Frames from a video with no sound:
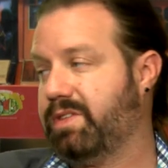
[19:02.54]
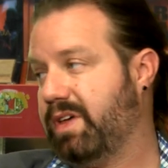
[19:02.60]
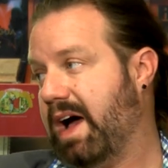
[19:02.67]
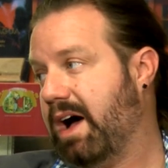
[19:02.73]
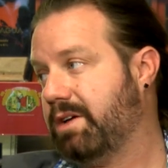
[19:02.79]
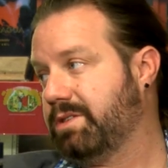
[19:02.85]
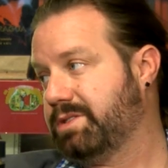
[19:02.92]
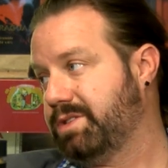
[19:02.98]

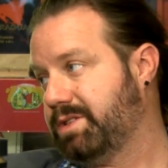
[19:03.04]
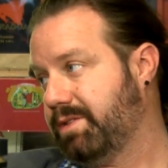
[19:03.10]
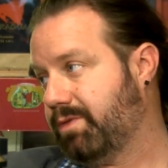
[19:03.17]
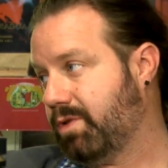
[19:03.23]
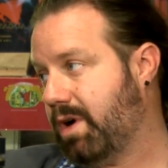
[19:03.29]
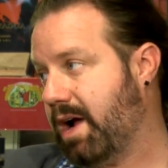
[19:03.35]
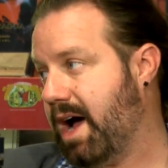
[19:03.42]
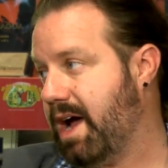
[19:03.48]
thousands of
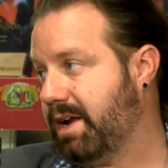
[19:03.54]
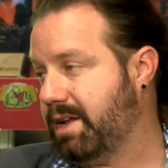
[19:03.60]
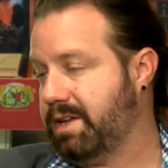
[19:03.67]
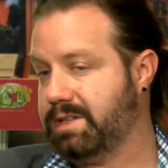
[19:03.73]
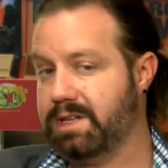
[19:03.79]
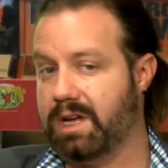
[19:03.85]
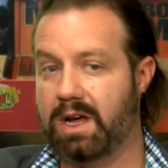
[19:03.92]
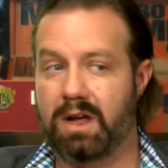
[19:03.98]

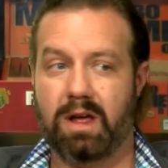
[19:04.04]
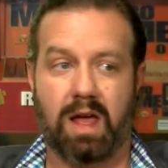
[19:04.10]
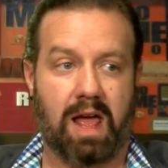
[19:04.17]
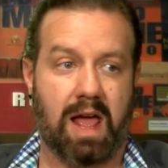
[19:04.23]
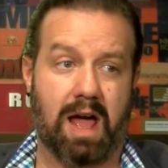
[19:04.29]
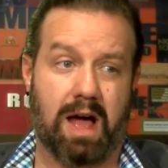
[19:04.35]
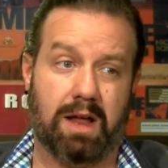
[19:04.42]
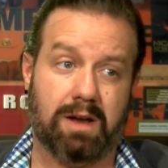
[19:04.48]
varieties
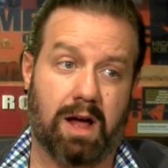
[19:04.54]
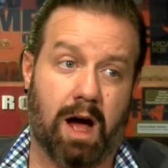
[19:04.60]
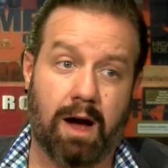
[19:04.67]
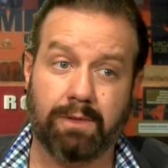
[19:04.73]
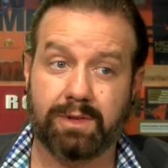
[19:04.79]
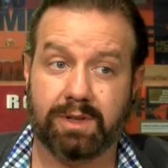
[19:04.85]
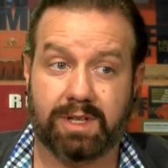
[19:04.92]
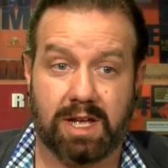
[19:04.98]
and
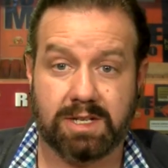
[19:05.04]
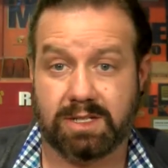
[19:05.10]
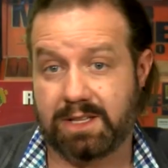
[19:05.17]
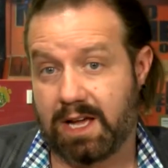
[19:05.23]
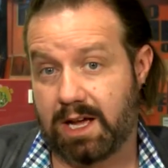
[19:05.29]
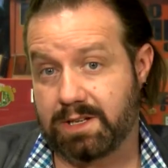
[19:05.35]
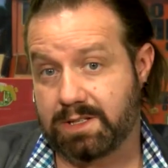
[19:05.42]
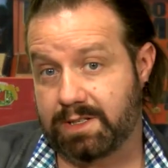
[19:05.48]
of the tens of
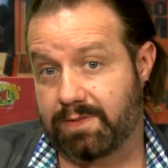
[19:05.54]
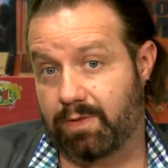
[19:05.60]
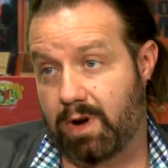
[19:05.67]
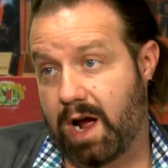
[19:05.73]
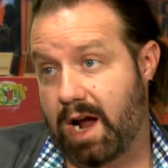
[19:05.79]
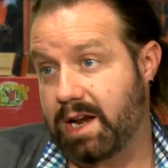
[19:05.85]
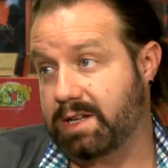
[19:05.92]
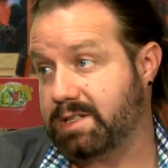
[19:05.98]
thousands of
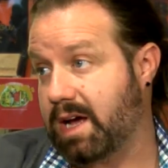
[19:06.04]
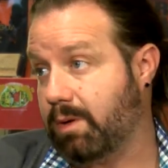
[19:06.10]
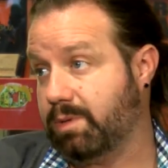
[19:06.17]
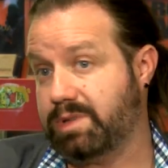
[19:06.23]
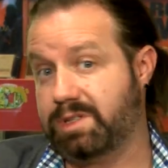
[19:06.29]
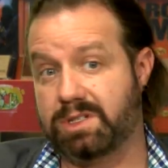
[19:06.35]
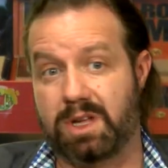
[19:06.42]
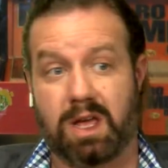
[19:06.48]
varieties, I
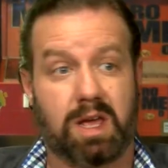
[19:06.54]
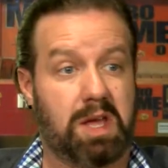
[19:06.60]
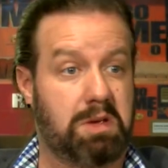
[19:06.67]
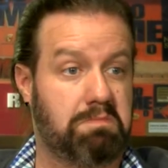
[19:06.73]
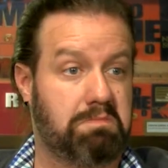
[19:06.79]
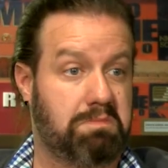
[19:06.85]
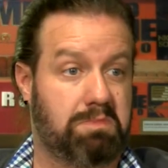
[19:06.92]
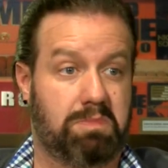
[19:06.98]
would say
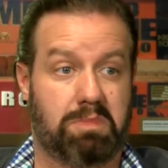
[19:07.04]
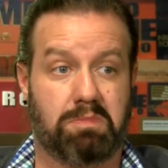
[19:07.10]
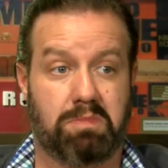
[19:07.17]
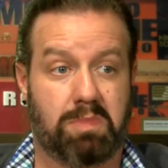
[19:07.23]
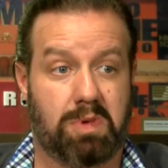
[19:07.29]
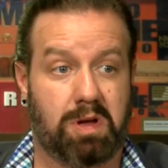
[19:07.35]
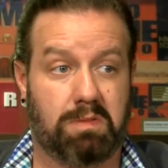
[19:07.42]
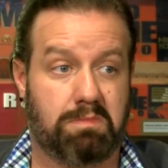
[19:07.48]

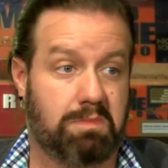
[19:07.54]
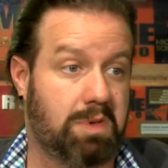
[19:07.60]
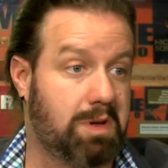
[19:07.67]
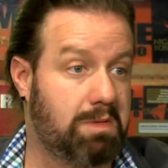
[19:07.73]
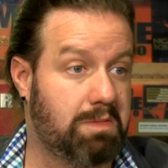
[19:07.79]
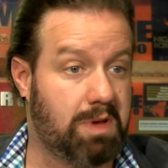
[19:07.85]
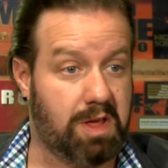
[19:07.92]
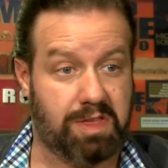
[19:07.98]

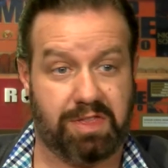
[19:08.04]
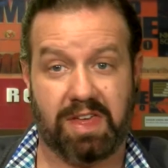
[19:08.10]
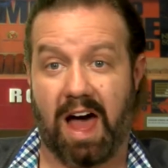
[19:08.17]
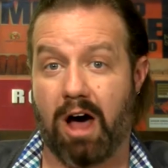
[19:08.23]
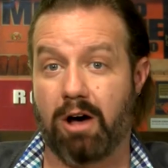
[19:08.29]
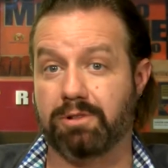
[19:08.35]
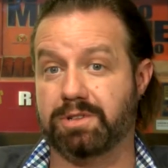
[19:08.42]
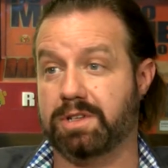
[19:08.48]
a
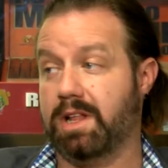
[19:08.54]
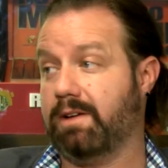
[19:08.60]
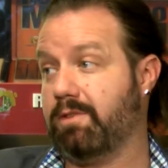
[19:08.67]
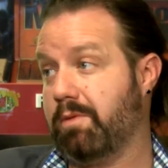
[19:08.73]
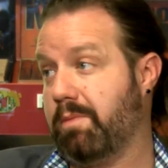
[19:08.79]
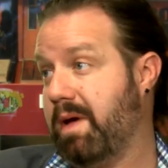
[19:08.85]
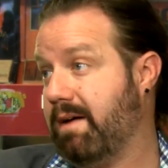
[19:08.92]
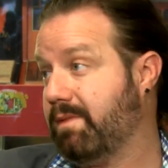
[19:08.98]
thousand of
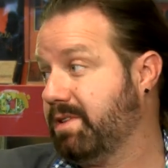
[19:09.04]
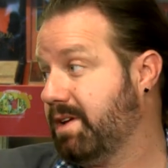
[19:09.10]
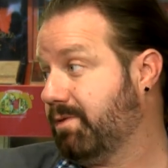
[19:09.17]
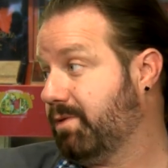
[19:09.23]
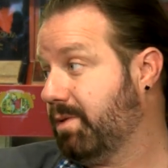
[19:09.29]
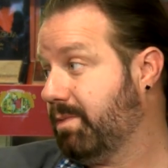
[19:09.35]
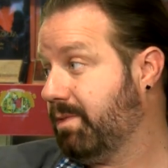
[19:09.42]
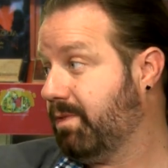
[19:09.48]
them have a
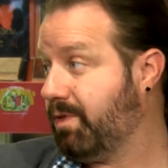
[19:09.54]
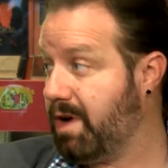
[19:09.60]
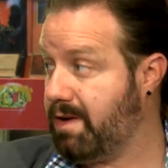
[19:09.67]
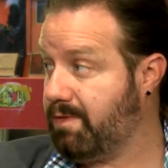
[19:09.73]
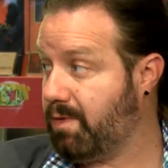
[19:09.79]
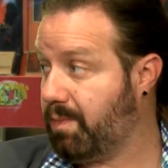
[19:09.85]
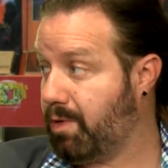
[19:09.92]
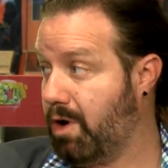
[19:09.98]
different
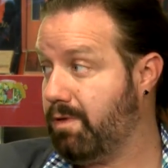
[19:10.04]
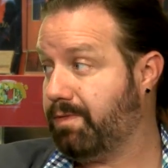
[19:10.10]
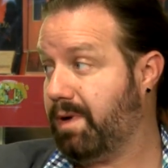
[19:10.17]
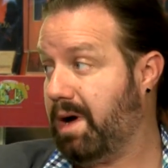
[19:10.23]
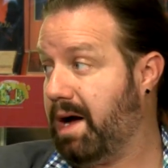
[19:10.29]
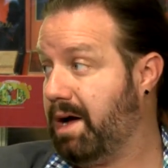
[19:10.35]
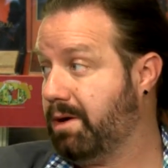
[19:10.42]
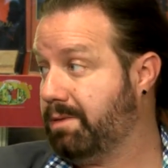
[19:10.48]
flavor
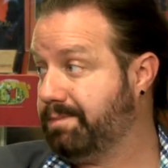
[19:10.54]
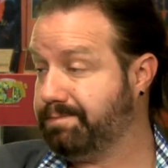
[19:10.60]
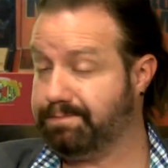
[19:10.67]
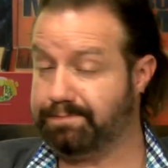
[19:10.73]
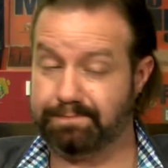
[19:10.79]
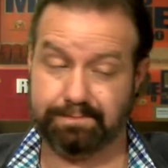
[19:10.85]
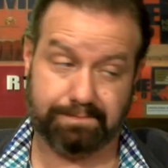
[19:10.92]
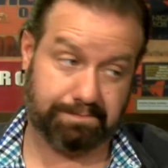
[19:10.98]
profile.
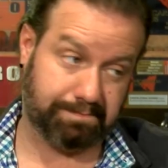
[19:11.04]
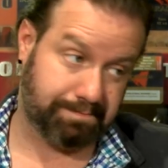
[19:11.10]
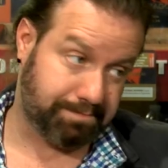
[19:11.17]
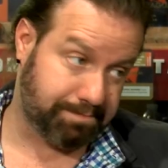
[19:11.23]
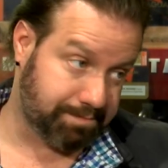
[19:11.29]
Yeah.